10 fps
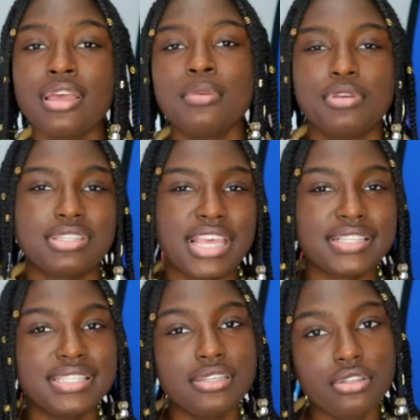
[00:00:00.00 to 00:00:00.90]
because I've
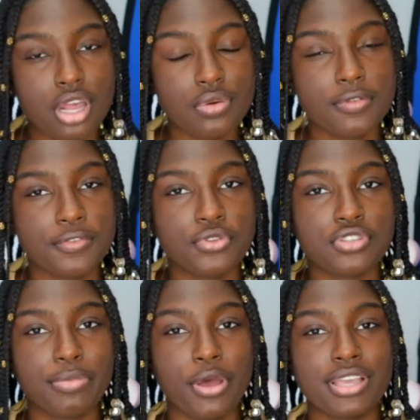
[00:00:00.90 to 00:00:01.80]
seen a lot of reviews
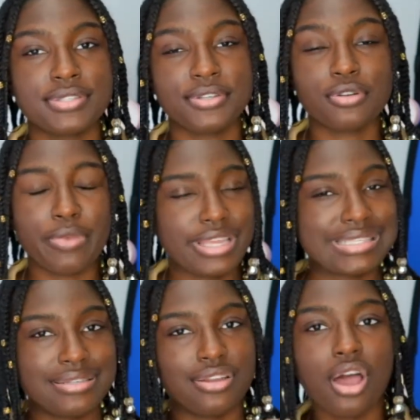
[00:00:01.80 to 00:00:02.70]
about external
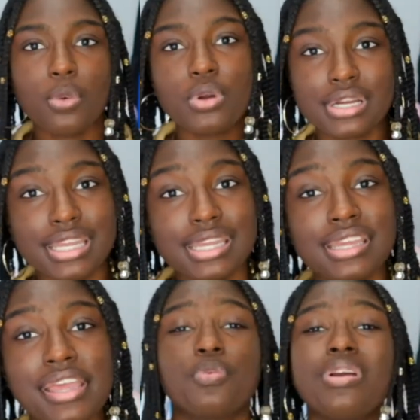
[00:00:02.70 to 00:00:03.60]
mics not working,
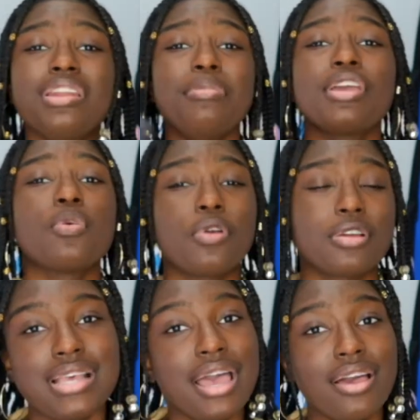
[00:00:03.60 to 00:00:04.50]
and we're gonna make it work.
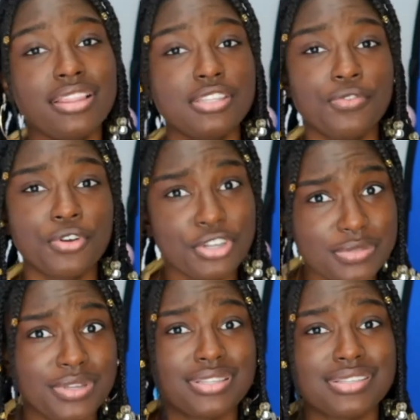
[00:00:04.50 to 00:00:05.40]
I got this for
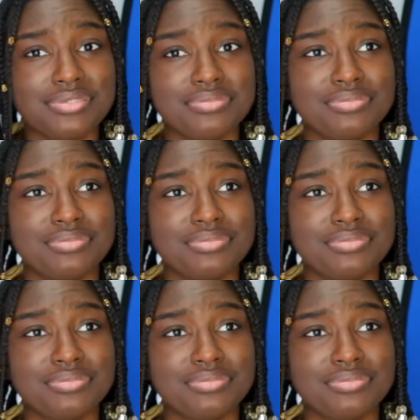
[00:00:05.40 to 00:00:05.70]
Christmas.